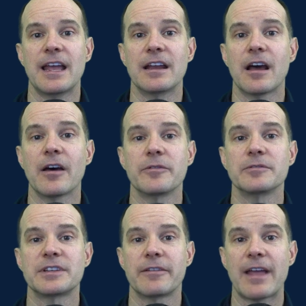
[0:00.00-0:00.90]
and
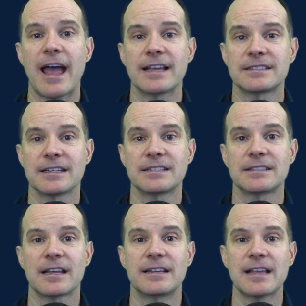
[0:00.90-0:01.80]
others have asked
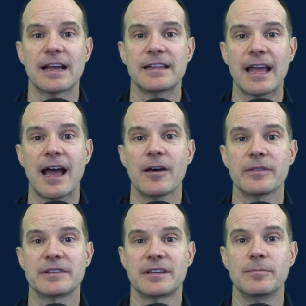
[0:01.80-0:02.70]
us exactly how
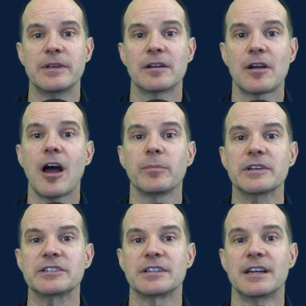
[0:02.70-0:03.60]
this can be
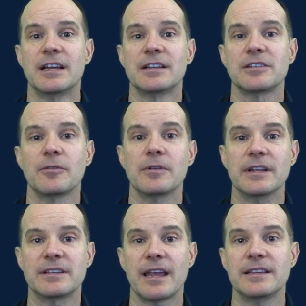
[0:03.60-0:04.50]
accomplished. So
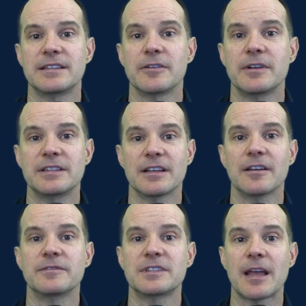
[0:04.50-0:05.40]
it's a series
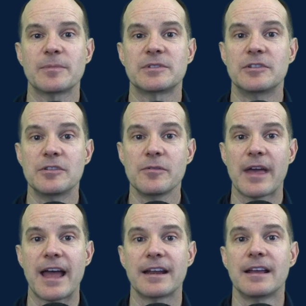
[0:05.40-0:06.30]
of steps to do
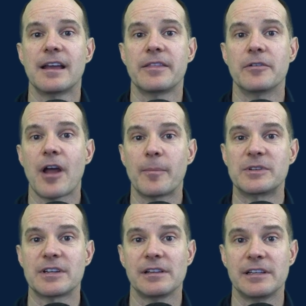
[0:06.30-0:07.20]
that. They're not
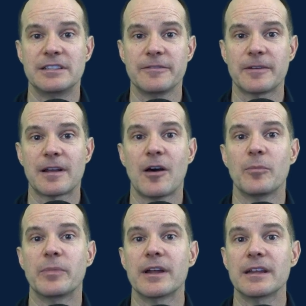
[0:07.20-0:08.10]
particularly
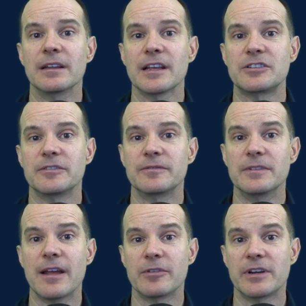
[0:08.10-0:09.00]
difficult, but unless you've
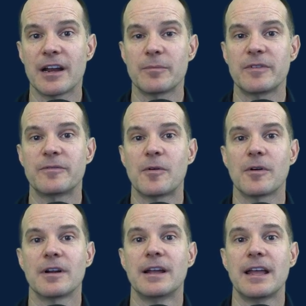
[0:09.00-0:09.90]
never done it
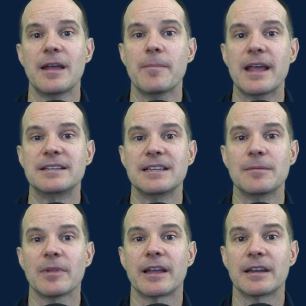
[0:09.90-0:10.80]
before, it may
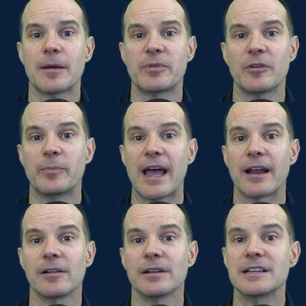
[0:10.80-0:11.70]
seem like an uphill
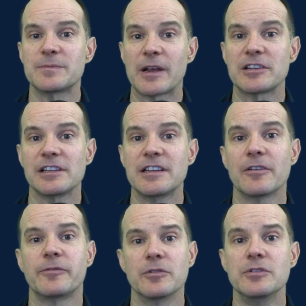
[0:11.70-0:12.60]
battle,
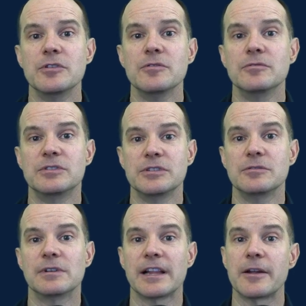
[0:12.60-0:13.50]
especially if you're new
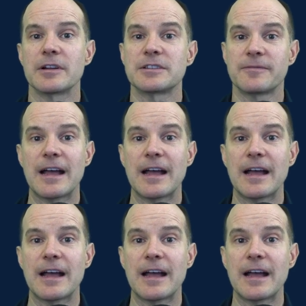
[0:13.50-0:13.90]
to Claris